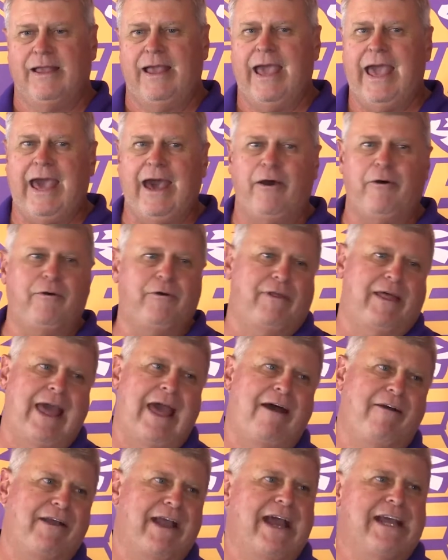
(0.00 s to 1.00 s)

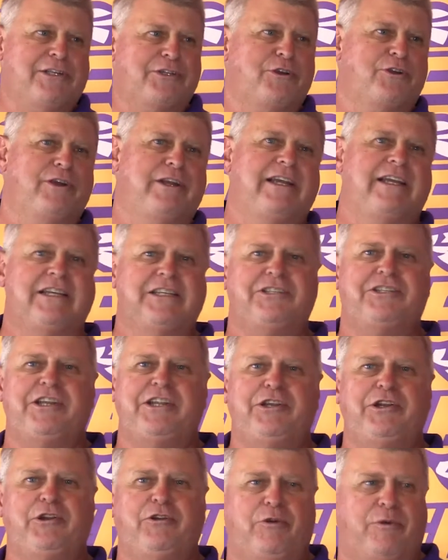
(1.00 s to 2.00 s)
how guys are going to
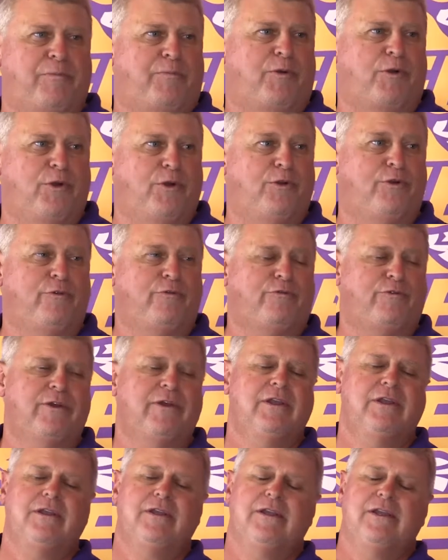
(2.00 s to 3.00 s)
continue to improve,
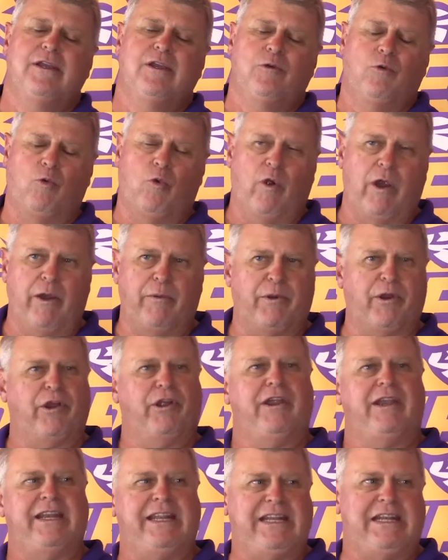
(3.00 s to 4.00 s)
where we're
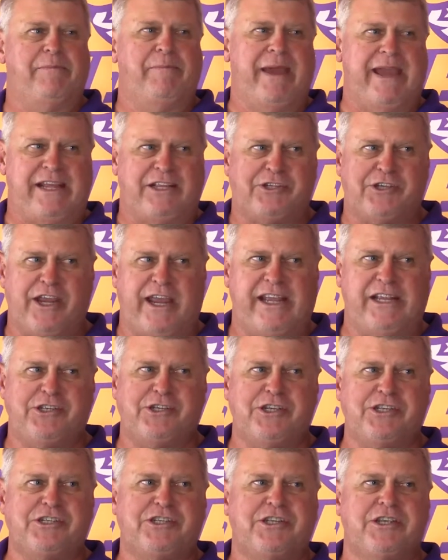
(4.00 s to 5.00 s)
going to need to make
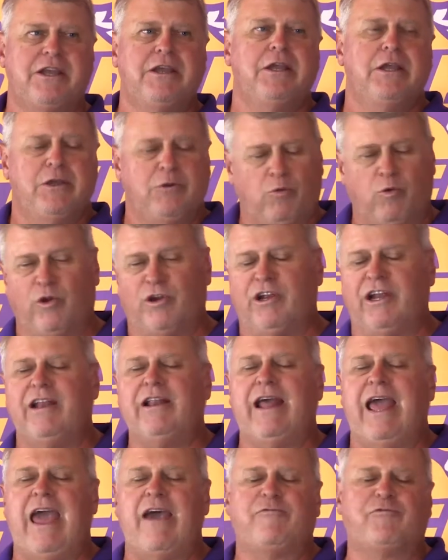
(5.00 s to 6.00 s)
changes. We're
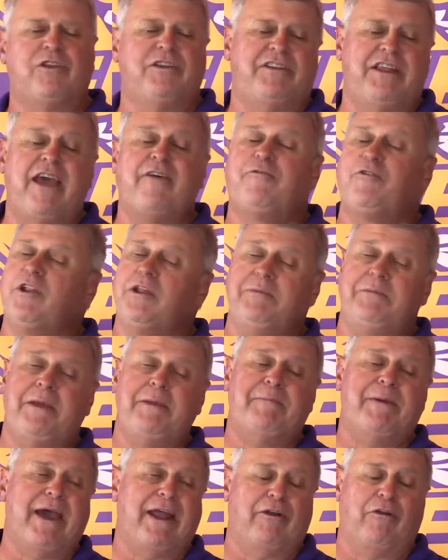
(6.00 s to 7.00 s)
going to have to definitely
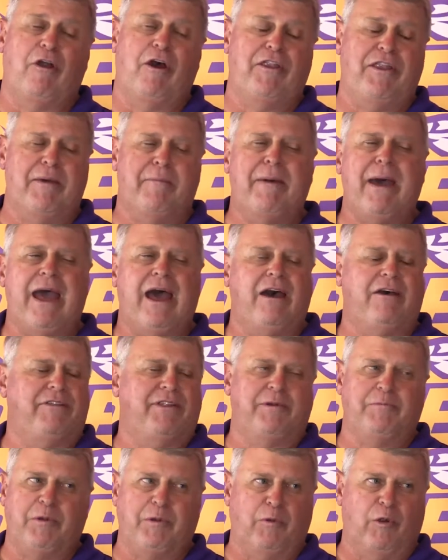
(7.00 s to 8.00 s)
be better on the
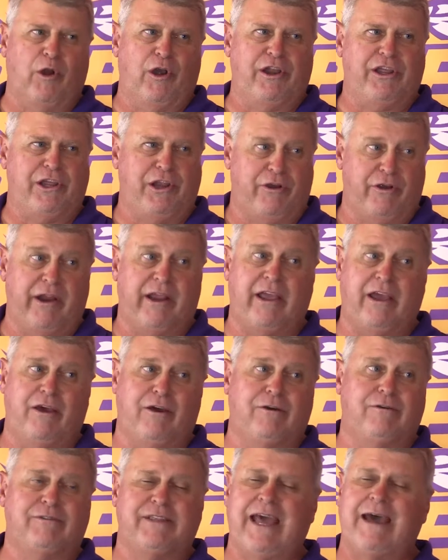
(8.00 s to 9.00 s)
mound than we were a year
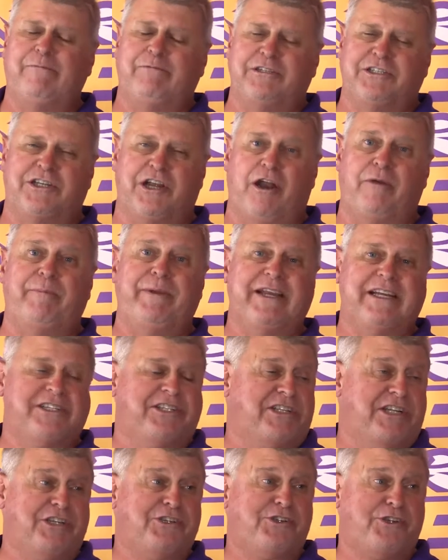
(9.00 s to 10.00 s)
ago. That was our
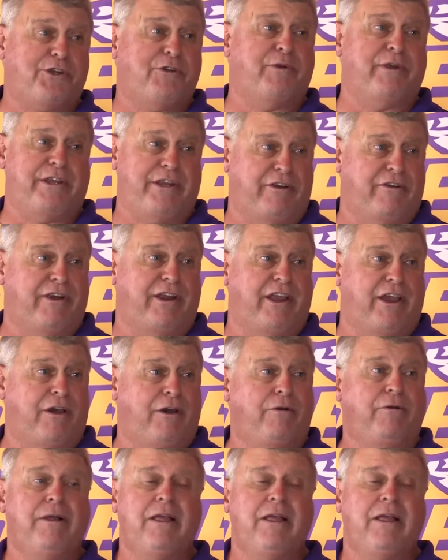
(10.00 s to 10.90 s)
biggest issue a year ago.